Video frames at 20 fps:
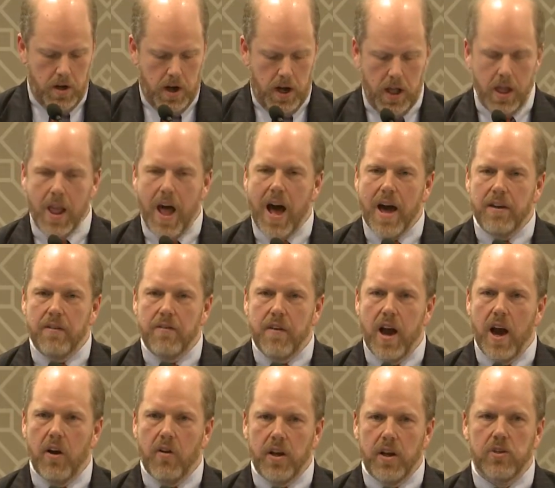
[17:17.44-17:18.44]
a lot of
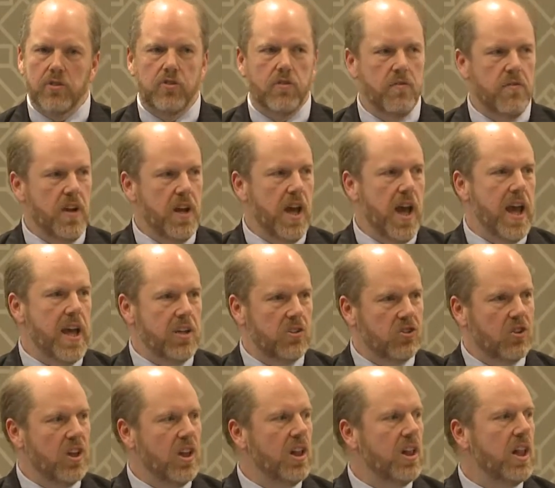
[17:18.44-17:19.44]
areas, VA
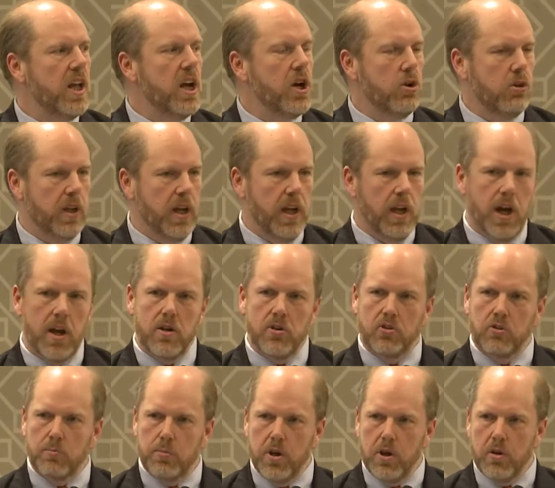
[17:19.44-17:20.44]
is clearly and
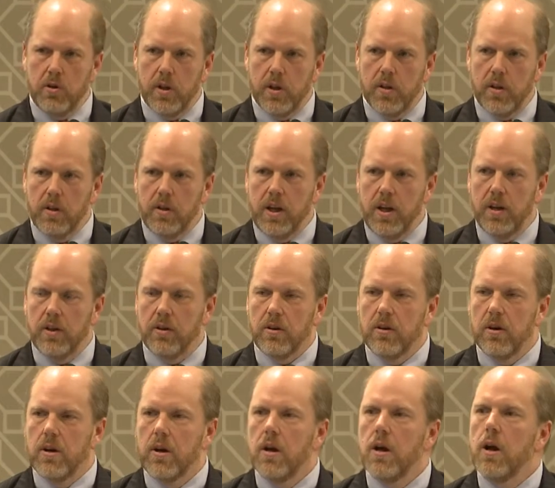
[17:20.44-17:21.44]
undisputed the leader.
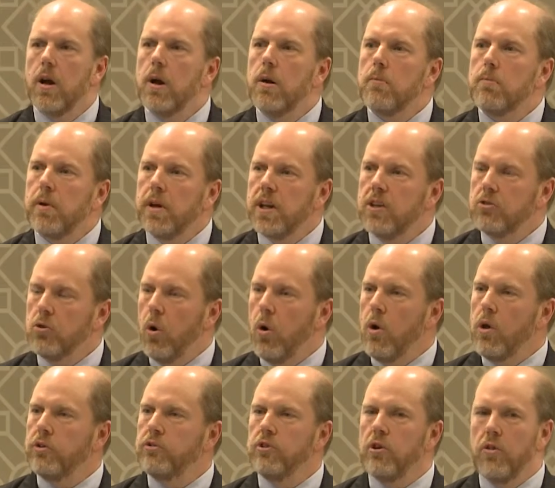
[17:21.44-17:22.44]
But it's
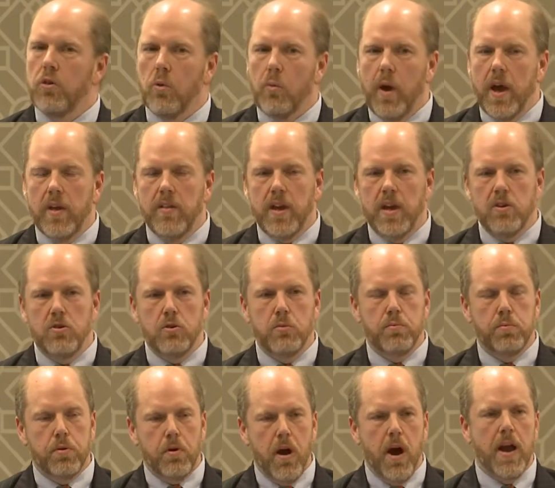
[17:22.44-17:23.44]
also the way they do
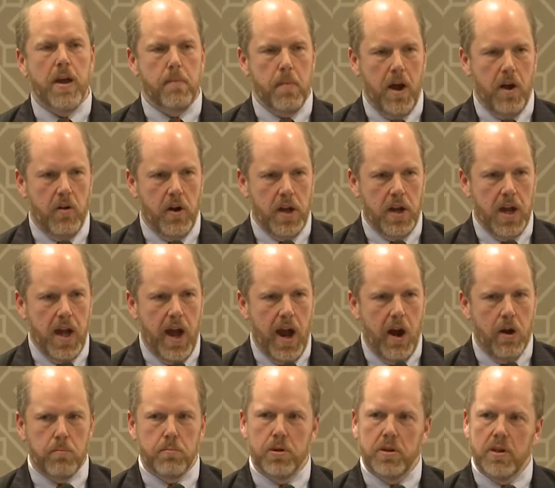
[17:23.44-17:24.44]
primary
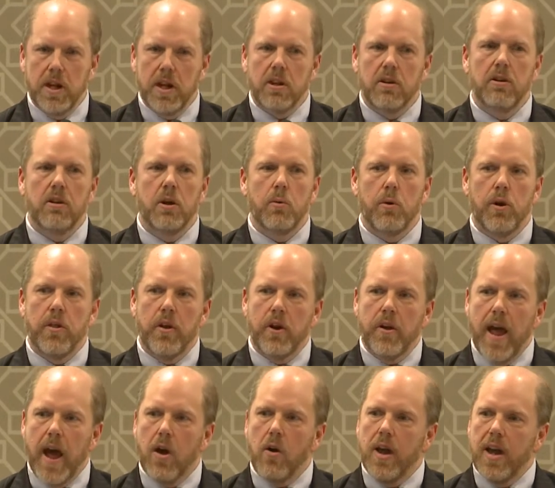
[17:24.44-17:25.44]
care, particularly where they're
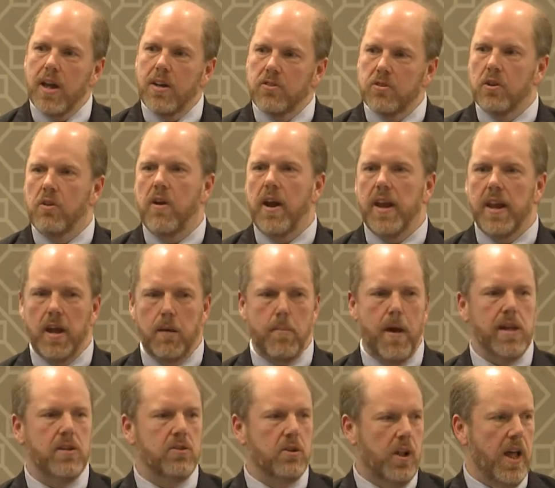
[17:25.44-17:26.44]
now integrating
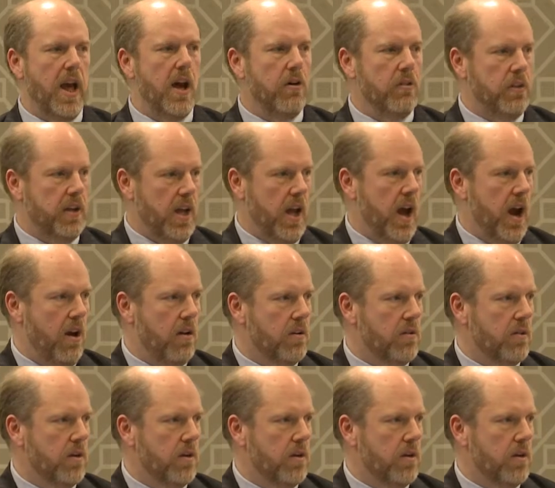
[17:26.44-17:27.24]
mental health care,